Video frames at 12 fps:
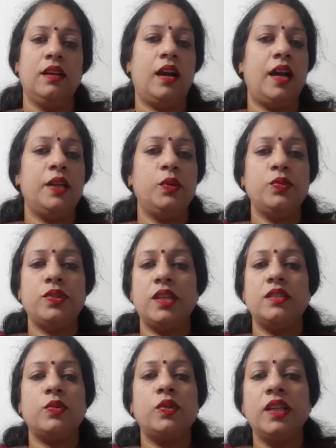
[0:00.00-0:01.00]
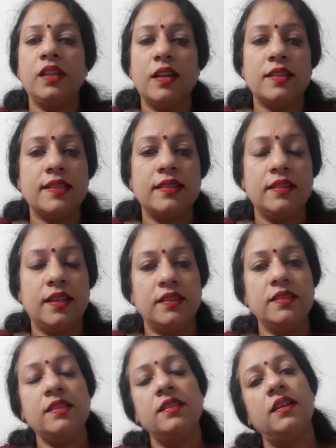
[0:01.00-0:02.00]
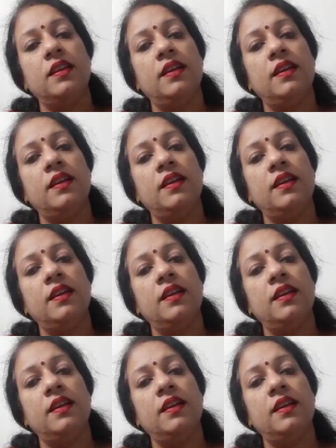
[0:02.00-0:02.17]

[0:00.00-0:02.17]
I don't say it's only classical dance.